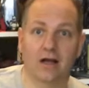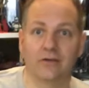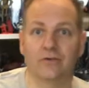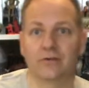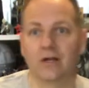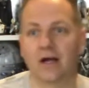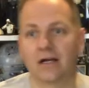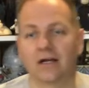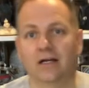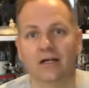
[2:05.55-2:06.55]
Hondo
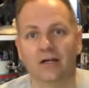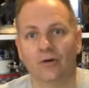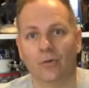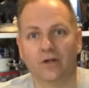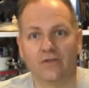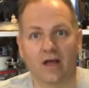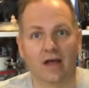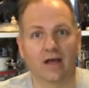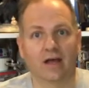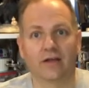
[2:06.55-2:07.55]
Ohnaka was
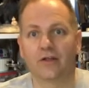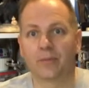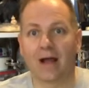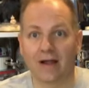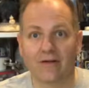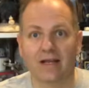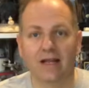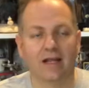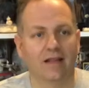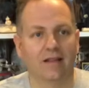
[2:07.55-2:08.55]
uh, another pirate
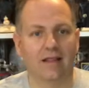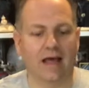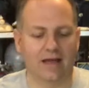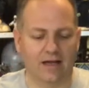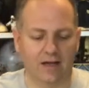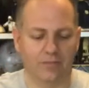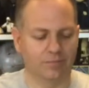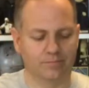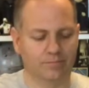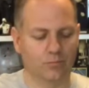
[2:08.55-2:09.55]
that
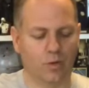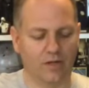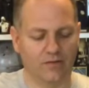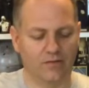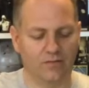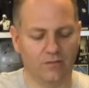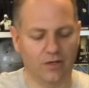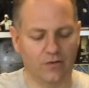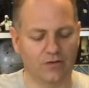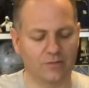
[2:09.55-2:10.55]
um, was you
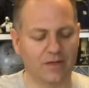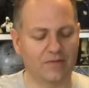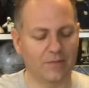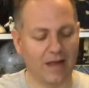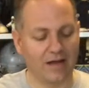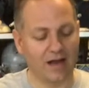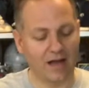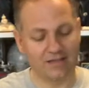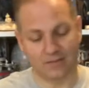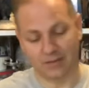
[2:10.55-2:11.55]
know sometimes a bad
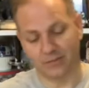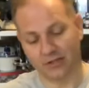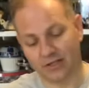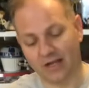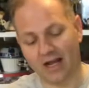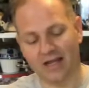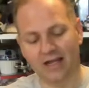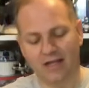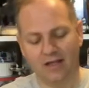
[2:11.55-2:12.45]
guy, sometimes a good guy.